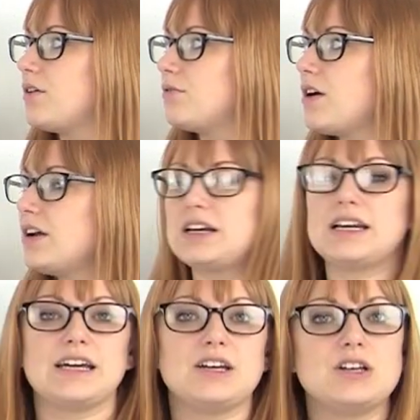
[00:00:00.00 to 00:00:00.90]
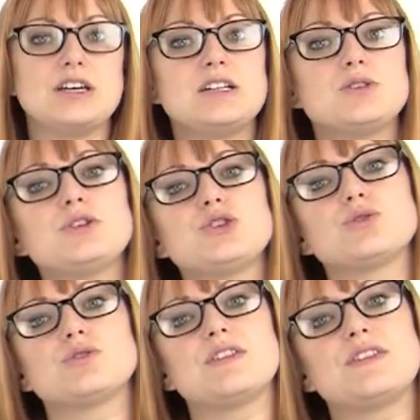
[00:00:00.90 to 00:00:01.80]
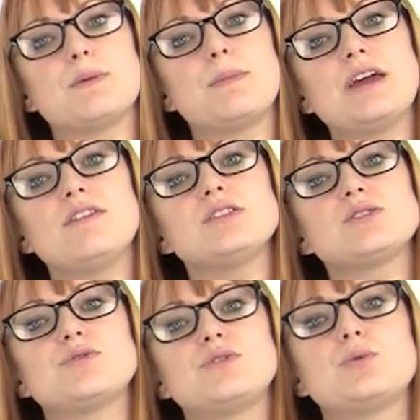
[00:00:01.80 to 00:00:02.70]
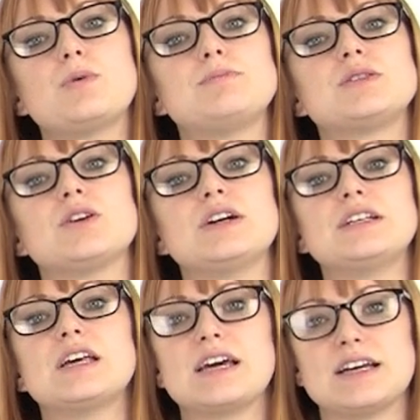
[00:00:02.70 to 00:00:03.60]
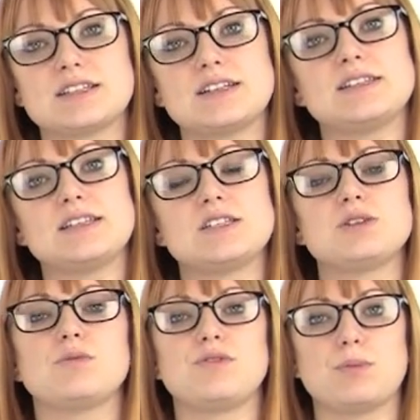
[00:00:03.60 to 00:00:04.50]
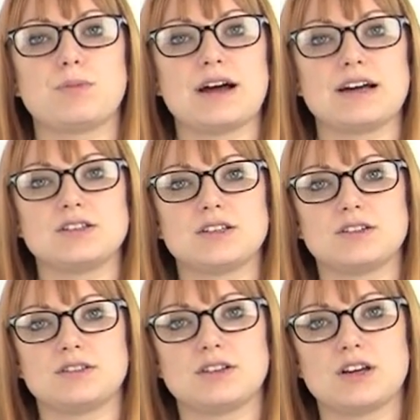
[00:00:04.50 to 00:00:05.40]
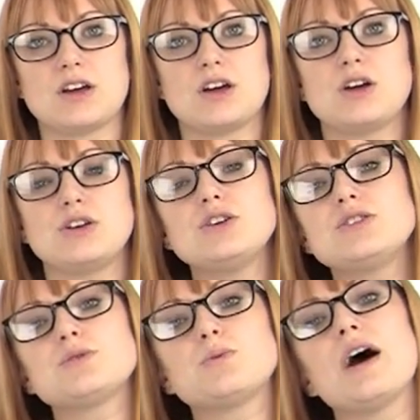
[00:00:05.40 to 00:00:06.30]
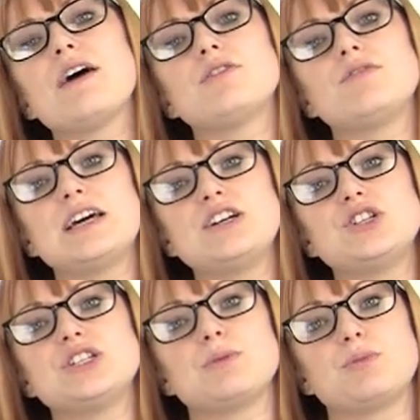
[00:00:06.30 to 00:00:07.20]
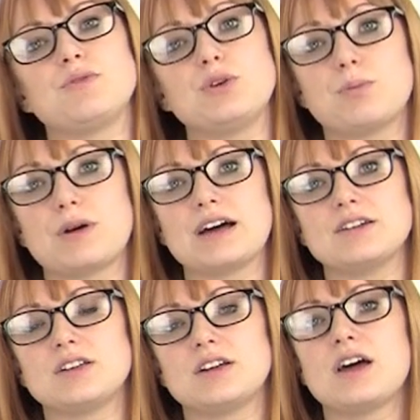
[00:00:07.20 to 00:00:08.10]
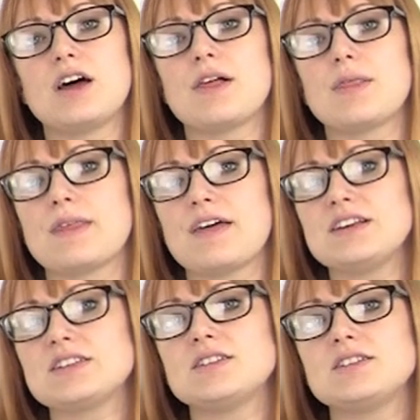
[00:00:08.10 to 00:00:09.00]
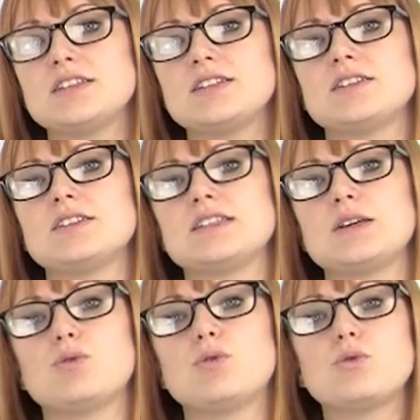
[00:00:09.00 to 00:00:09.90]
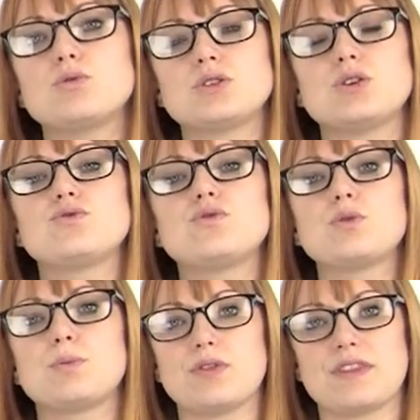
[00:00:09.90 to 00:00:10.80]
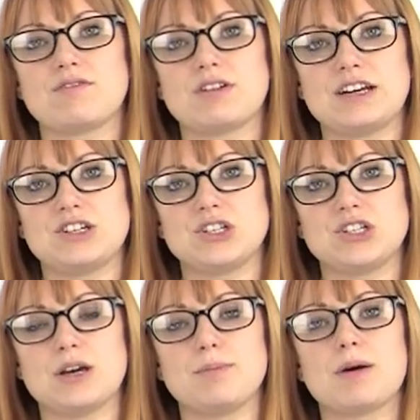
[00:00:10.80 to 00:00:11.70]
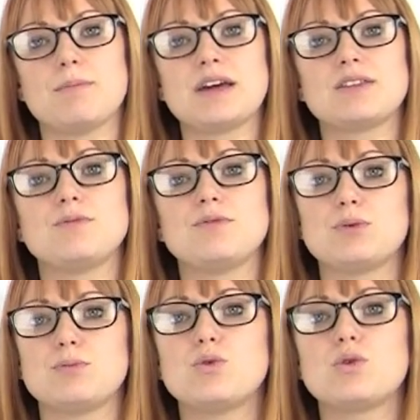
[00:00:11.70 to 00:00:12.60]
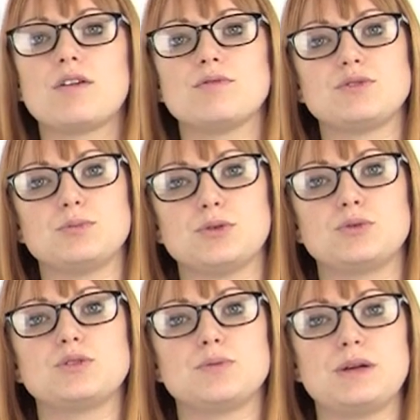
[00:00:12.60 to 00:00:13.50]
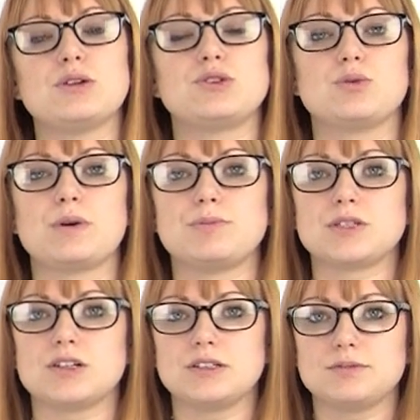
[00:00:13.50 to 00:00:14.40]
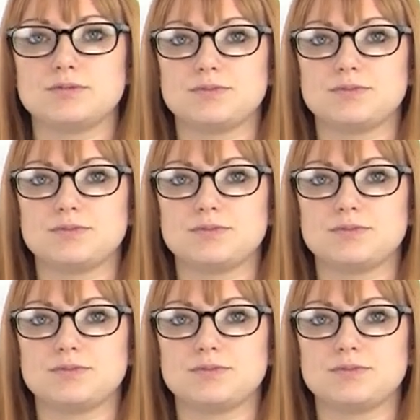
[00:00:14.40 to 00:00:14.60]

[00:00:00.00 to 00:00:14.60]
Finally, you need to ensure that the appearance of your website is consistent with your brand. Users will have a relationship with your brand, that this consistency will also draw upon that relationship and make them feel more comfortable to be on your website.